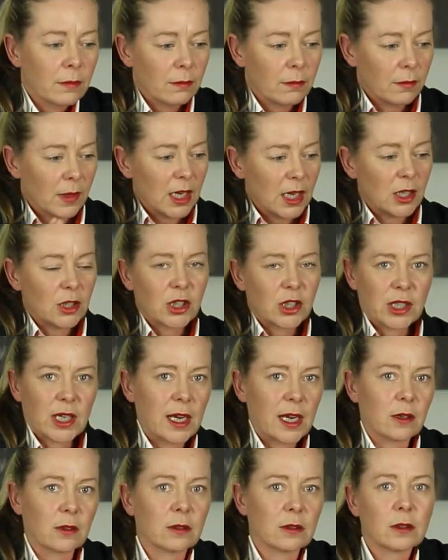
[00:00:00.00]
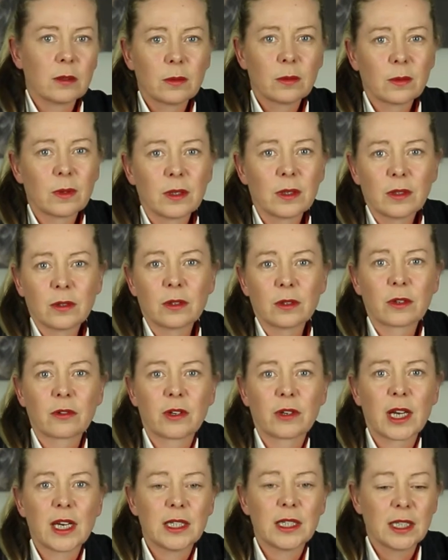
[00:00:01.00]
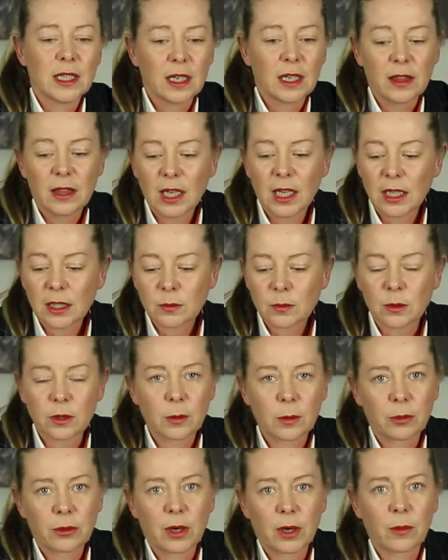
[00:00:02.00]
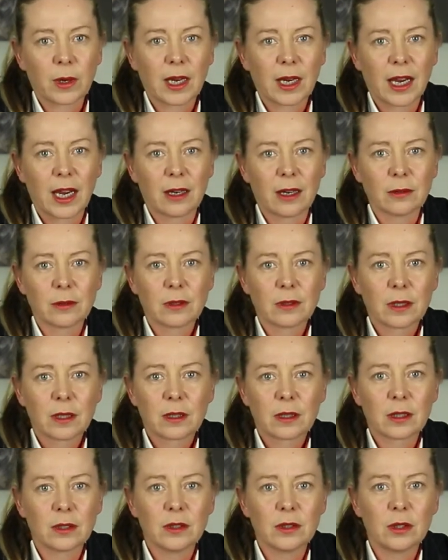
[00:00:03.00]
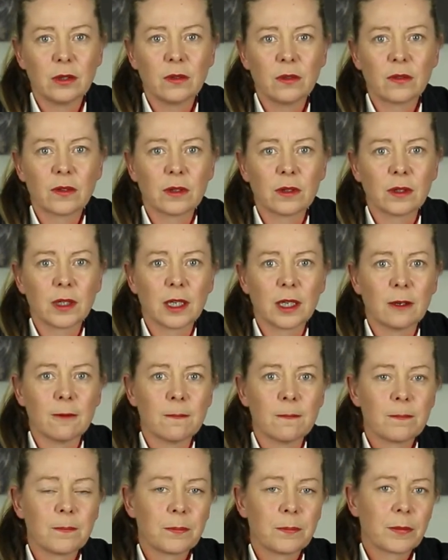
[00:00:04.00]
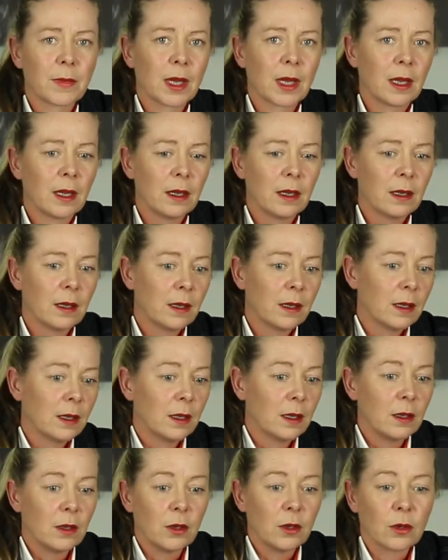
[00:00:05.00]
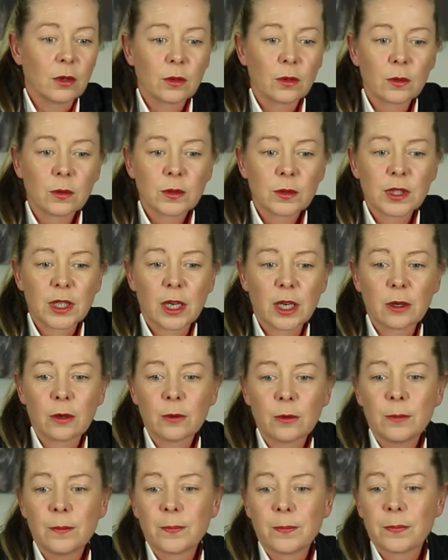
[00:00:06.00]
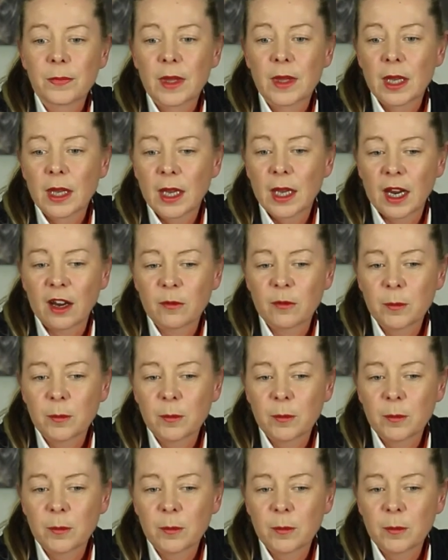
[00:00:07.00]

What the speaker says: each sale what you're creating, and that's what the Pro account can do for you. You can also have